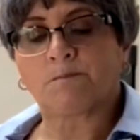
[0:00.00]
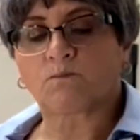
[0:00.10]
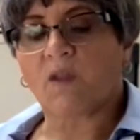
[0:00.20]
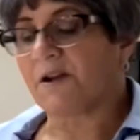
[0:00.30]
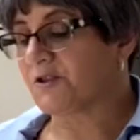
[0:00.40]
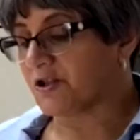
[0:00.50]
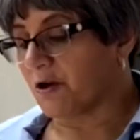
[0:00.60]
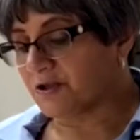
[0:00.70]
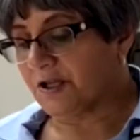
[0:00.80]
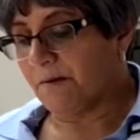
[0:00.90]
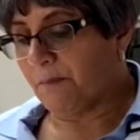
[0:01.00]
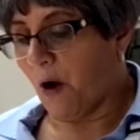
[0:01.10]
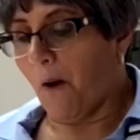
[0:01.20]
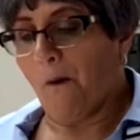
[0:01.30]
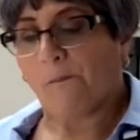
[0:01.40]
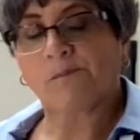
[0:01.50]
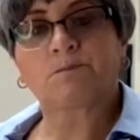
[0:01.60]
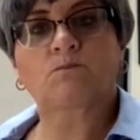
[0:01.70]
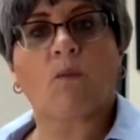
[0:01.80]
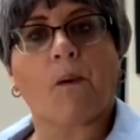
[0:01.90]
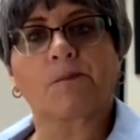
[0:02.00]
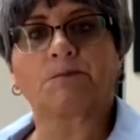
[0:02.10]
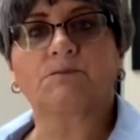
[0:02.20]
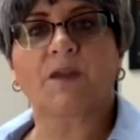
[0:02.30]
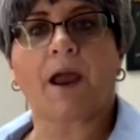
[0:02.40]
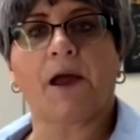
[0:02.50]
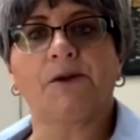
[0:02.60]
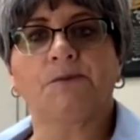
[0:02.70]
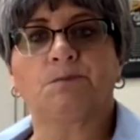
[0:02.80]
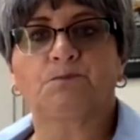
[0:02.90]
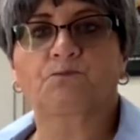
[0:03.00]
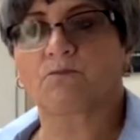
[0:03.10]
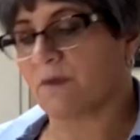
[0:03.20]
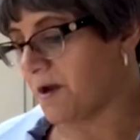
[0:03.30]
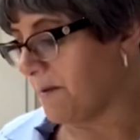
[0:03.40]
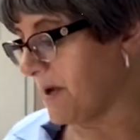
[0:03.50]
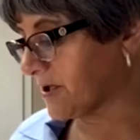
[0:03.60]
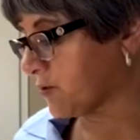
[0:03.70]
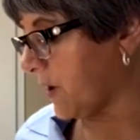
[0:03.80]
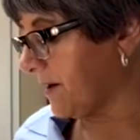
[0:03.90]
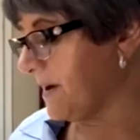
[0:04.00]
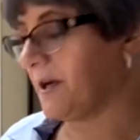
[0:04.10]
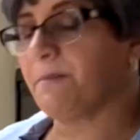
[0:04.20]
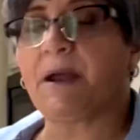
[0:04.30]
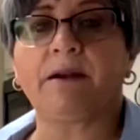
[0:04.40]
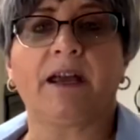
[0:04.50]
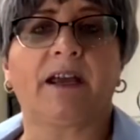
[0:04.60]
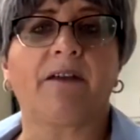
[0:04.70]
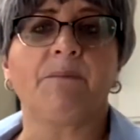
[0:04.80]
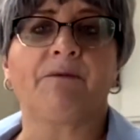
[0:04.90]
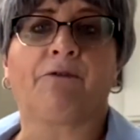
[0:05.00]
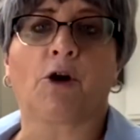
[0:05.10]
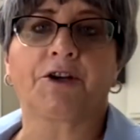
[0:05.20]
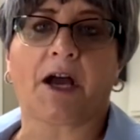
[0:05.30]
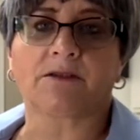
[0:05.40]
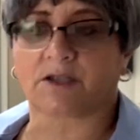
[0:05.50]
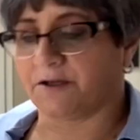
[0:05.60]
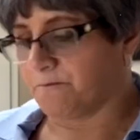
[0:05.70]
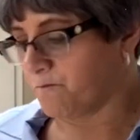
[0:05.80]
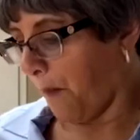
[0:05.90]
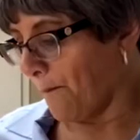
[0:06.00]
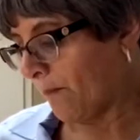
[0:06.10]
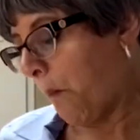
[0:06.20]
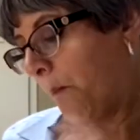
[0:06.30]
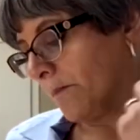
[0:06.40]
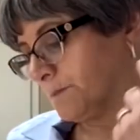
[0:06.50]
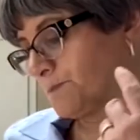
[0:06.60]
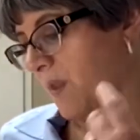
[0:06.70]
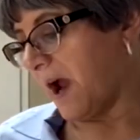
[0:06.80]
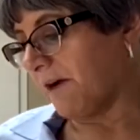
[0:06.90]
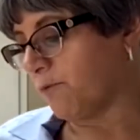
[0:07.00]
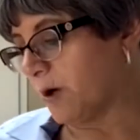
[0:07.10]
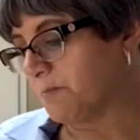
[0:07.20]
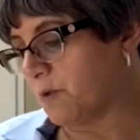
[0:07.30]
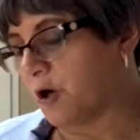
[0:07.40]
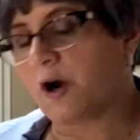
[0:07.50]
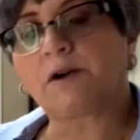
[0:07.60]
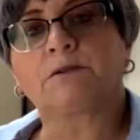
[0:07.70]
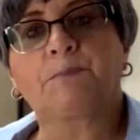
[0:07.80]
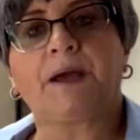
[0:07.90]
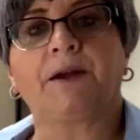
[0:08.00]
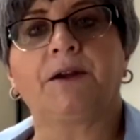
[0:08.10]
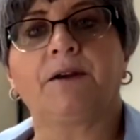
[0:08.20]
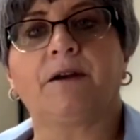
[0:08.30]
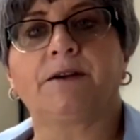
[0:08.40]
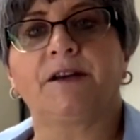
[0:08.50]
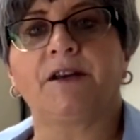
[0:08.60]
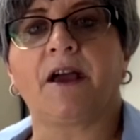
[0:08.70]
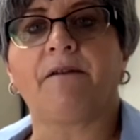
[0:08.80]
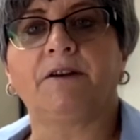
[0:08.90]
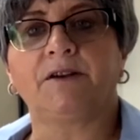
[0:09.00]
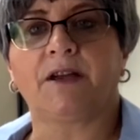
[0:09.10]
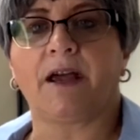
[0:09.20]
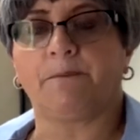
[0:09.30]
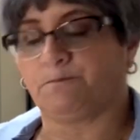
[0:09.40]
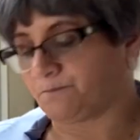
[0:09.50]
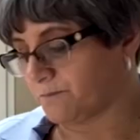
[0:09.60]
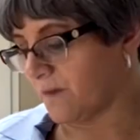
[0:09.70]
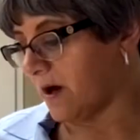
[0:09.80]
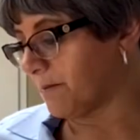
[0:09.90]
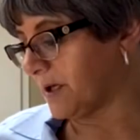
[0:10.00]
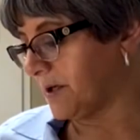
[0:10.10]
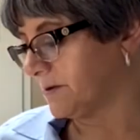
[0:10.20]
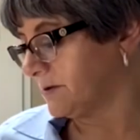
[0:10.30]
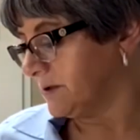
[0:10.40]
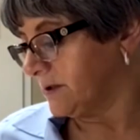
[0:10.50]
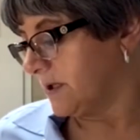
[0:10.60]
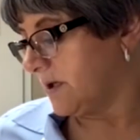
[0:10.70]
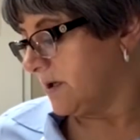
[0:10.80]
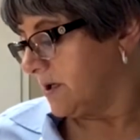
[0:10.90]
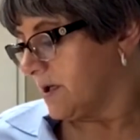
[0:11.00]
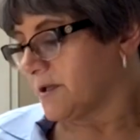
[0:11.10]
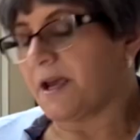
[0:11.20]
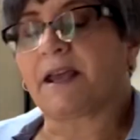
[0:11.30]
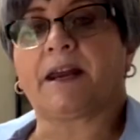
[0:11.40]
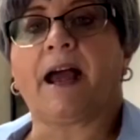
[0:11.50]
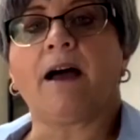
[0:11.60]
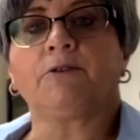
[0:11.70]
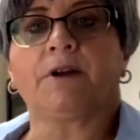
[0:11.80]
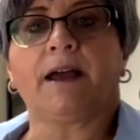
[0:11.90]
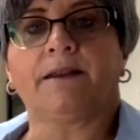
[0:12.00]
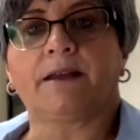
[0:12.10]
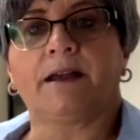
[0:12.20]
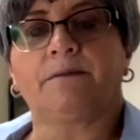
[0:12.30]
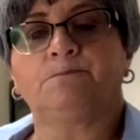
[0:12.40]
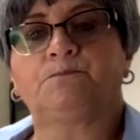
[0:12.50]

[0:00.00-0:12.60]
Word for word: And so simple, and it makes quite a bit. It made it give me four dozen. I have one more pan in the, in the oven that I'm gonna take it out and then